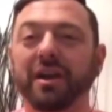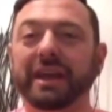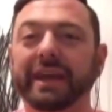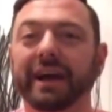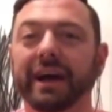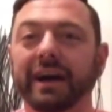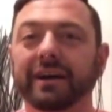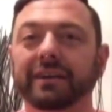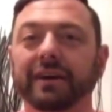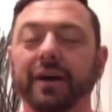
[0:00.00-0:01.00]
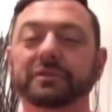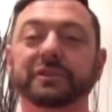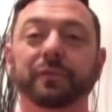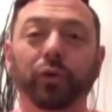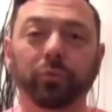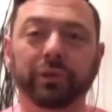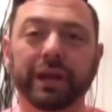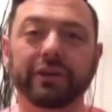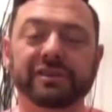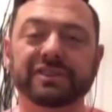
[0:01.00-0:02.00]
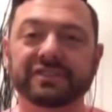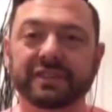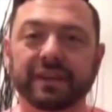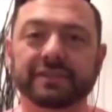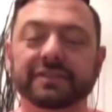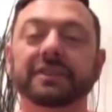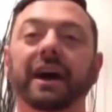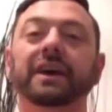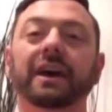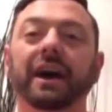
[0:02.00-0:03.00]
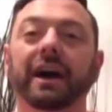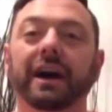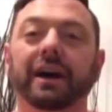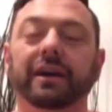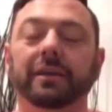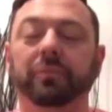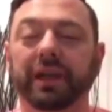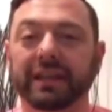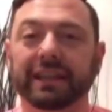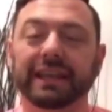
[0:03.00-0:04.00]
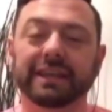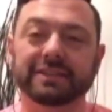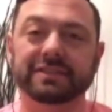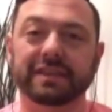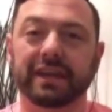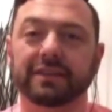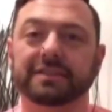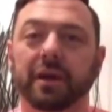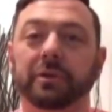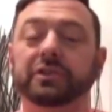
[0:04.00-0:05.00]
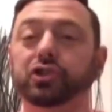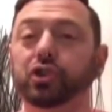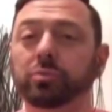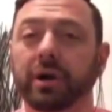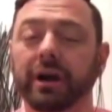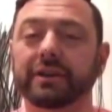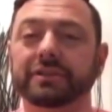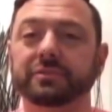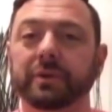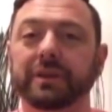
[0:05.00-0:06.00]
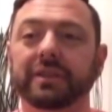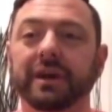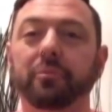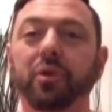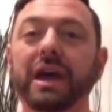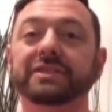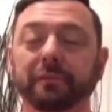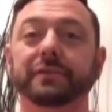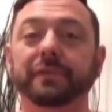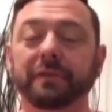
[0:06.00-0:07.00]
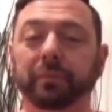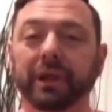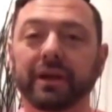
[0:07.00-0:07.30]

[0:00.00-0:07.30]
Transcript: I was a full player in 6, playing lead and second. I went to 2 Briers with Brad as their 5th player.